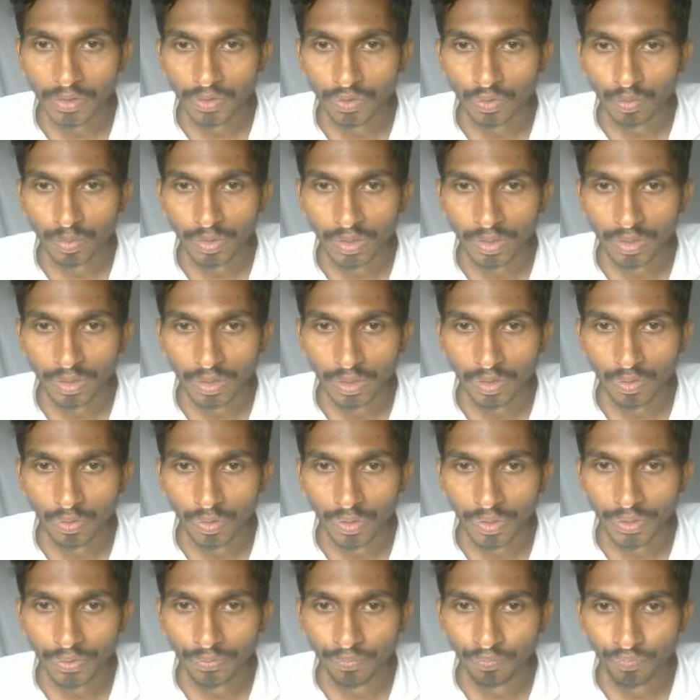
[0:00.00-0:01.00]
to be
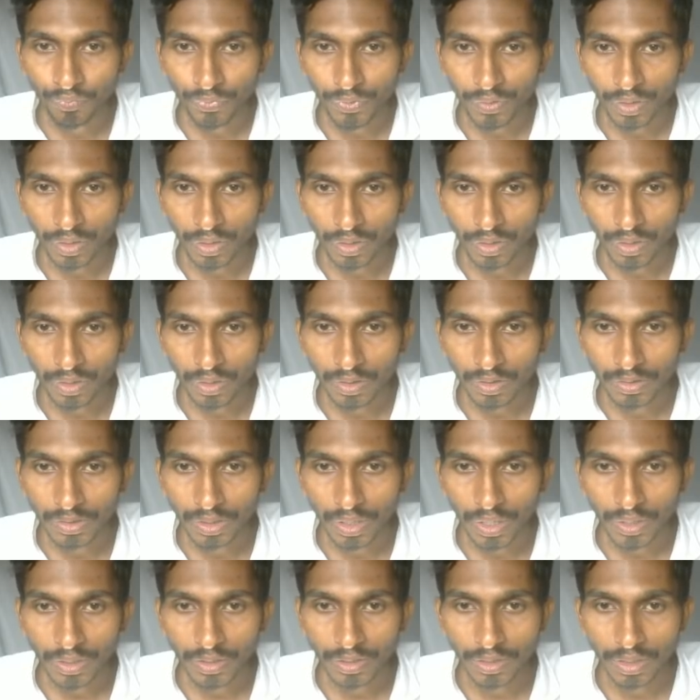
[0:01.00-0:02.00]
reloaded.
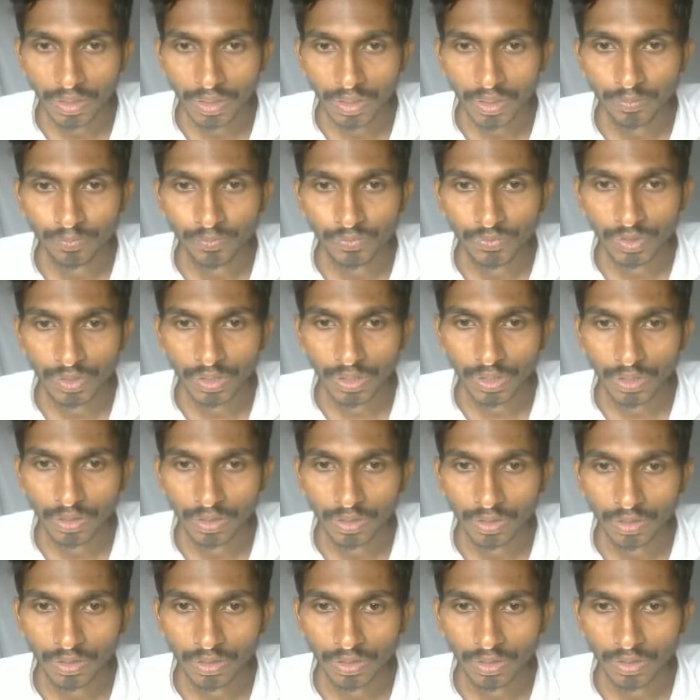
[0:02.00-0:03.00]
Select
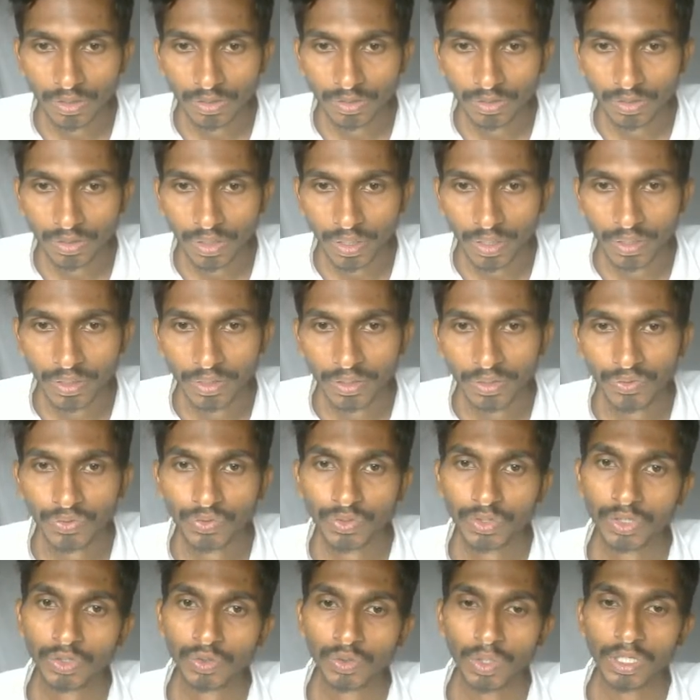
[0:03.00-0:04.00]
this and this.
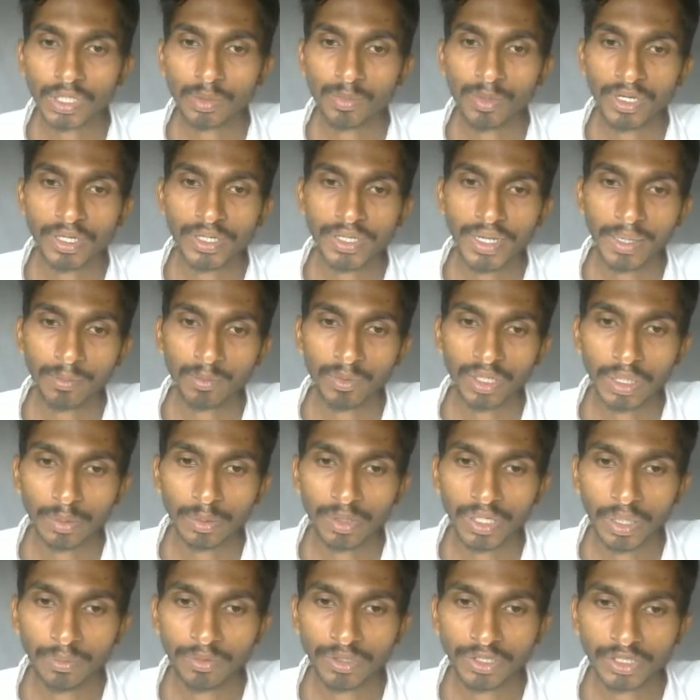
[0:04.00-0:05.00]
So ultimately I'm gonna be
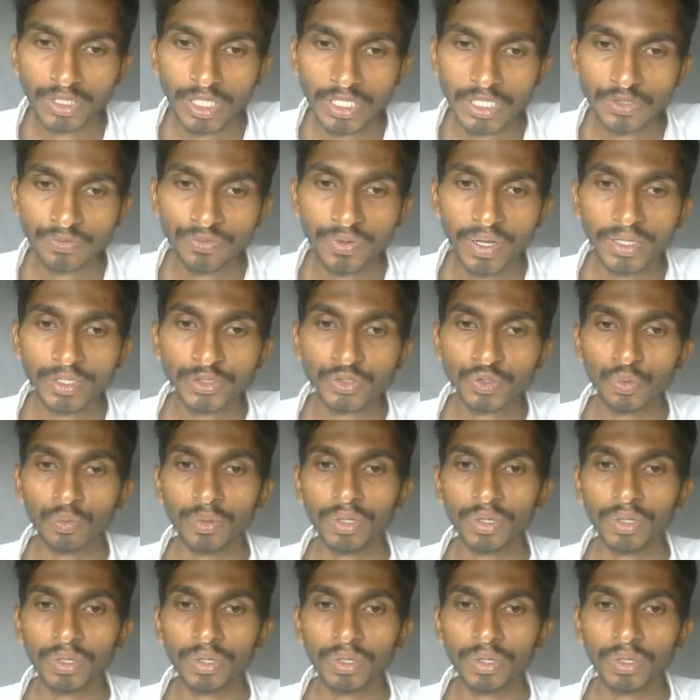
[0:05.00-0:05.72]
having 6 files over